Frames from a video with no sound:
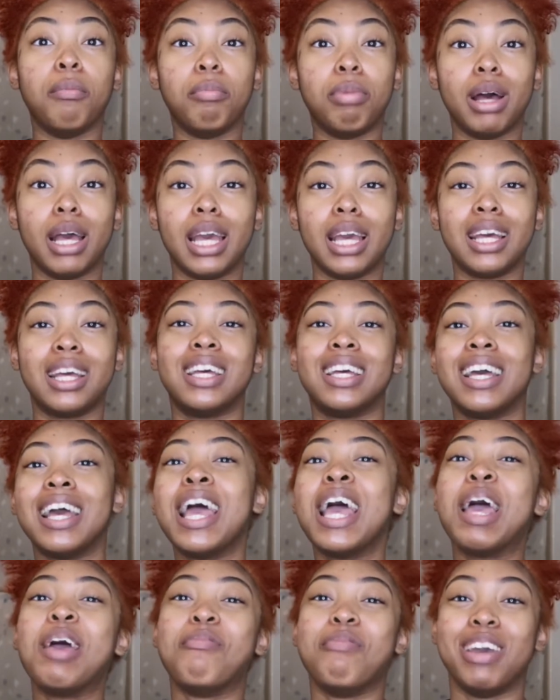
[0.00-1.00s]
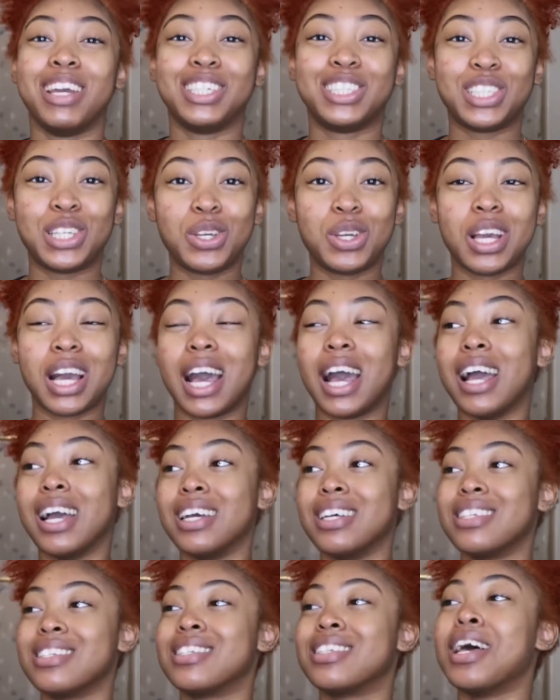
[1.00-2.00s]
but make sure you
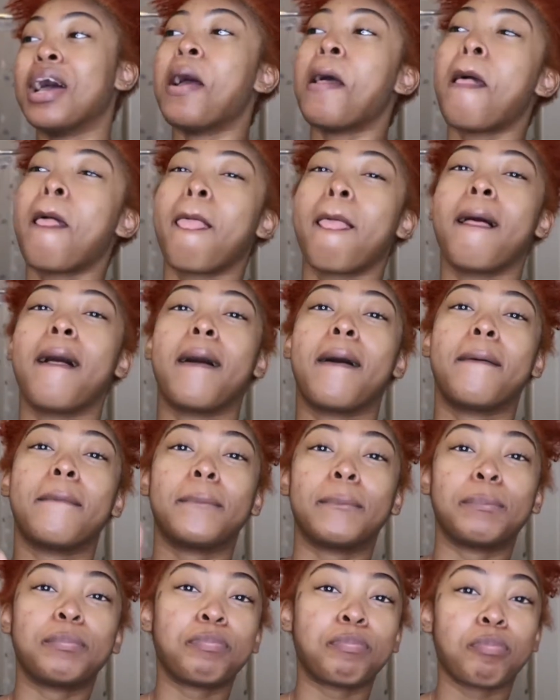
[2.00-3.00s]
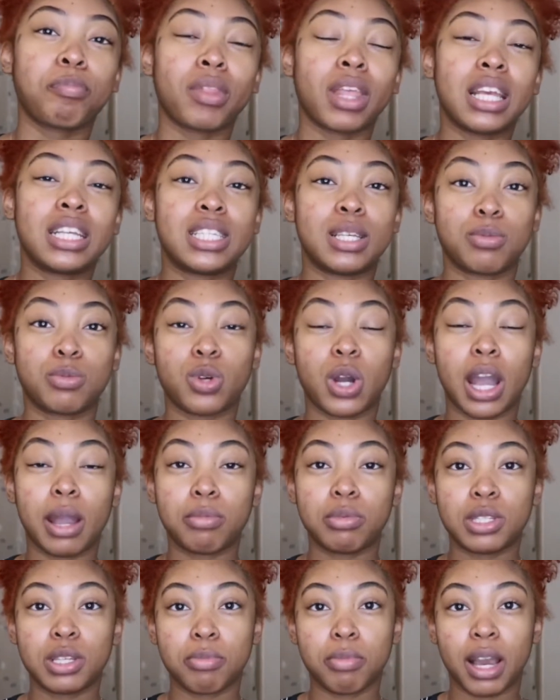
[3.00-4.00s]
guys subscribe
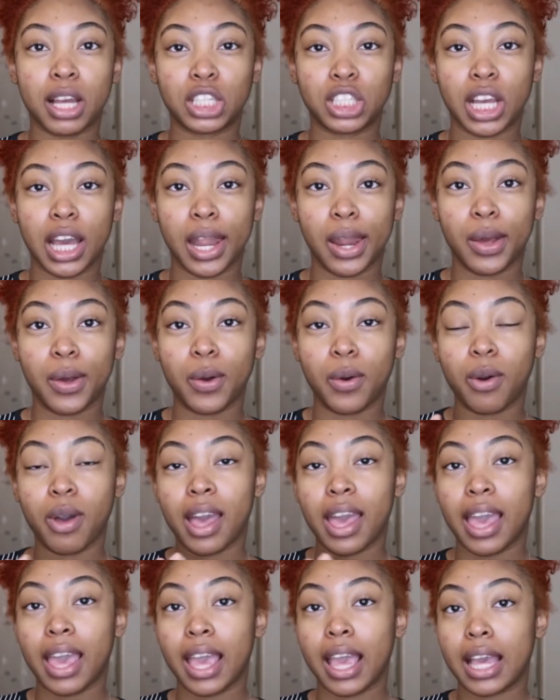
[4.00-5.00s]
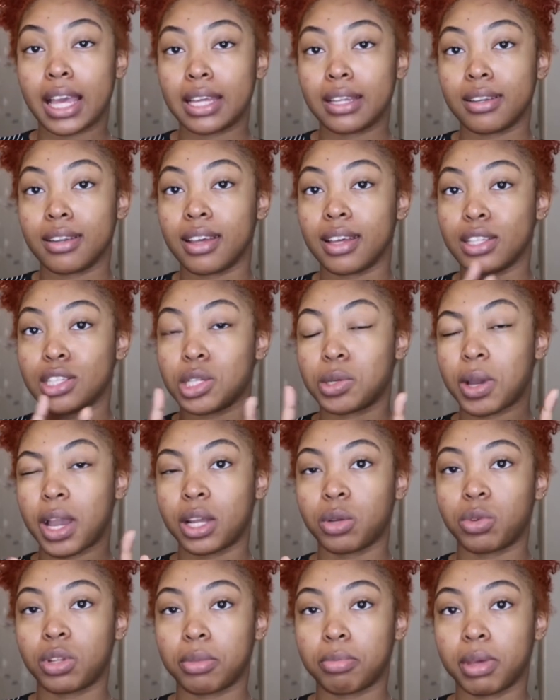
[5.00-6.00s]
to my channel and
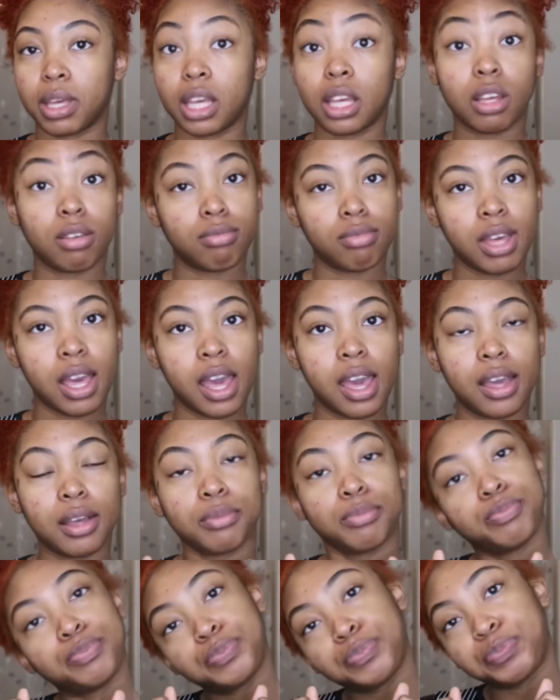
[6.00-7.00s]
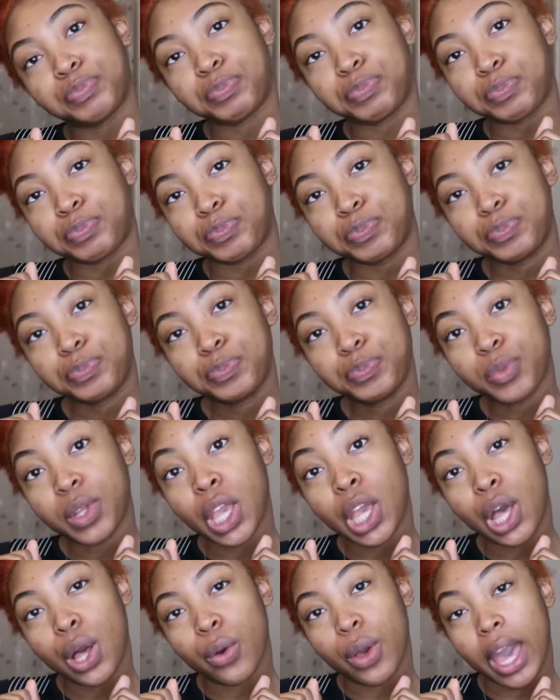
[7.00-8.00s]
interact with me, okay?
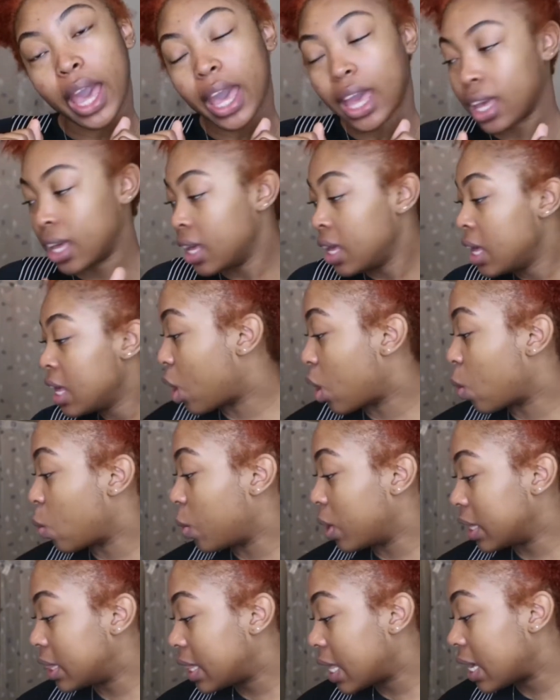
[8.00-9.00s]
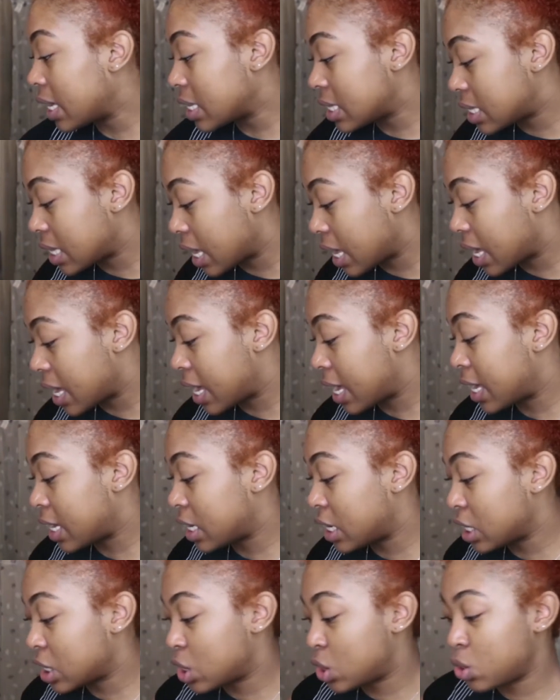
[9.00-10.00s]
Okay. What they
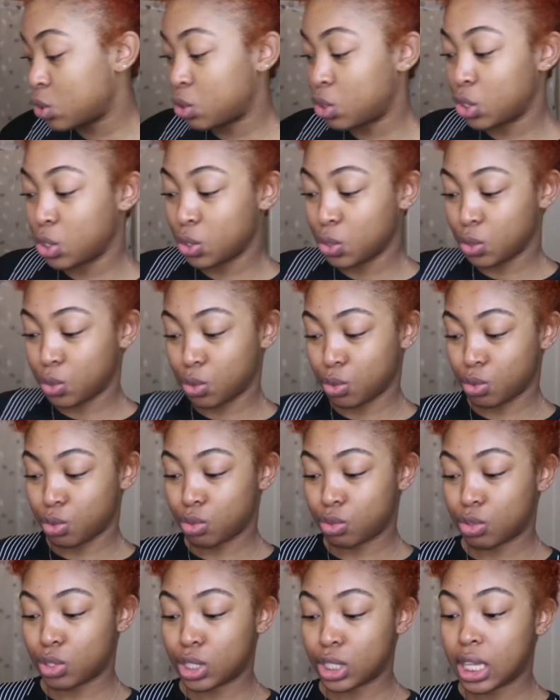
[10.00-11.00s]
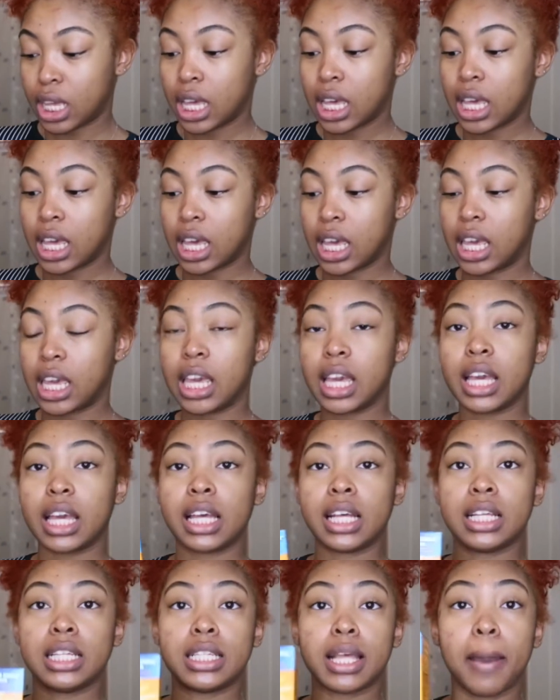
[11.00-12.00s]
said to use
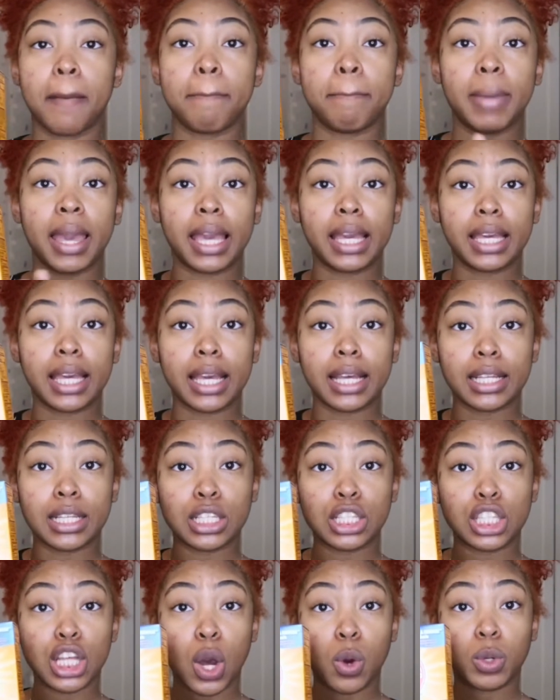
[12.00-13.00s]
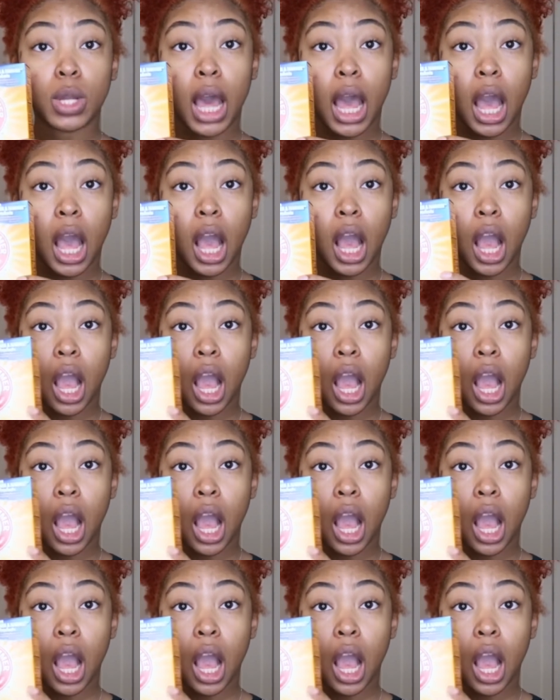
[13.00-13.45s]
is baking soda.